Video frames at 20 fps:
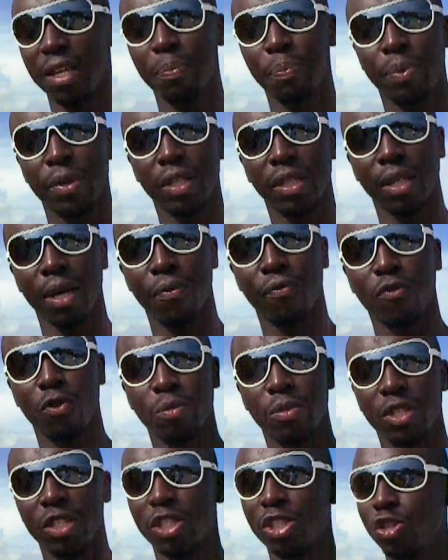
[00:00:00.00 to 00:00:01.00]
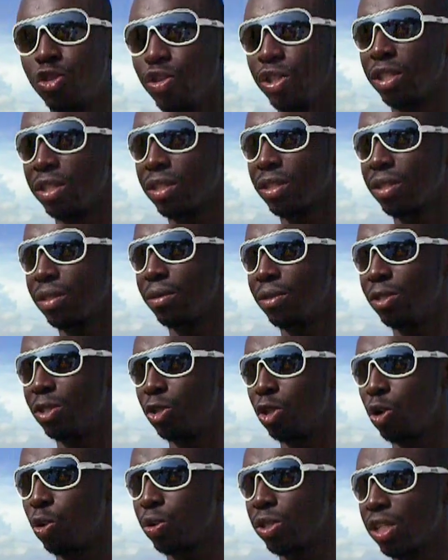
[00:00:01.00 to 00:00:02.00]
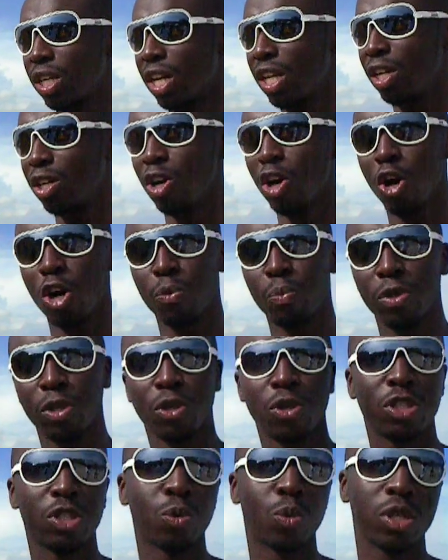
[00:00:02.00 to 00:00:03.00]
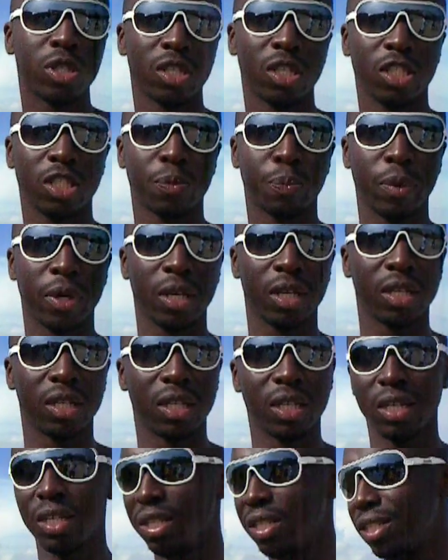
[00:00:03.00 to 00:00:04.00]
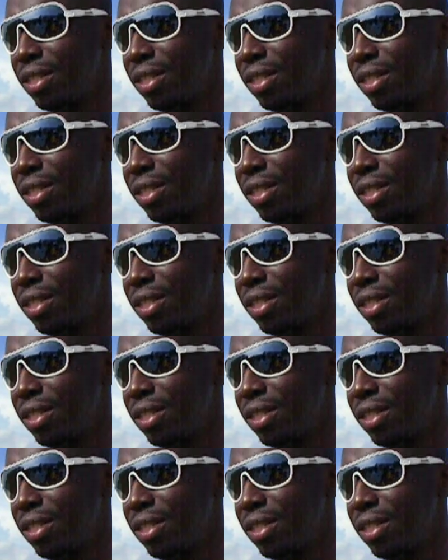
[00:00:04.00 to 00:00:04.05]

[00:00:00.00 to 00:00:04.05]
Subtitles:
that they picked up from the street, you know, it was kind of hard because it was unexpected.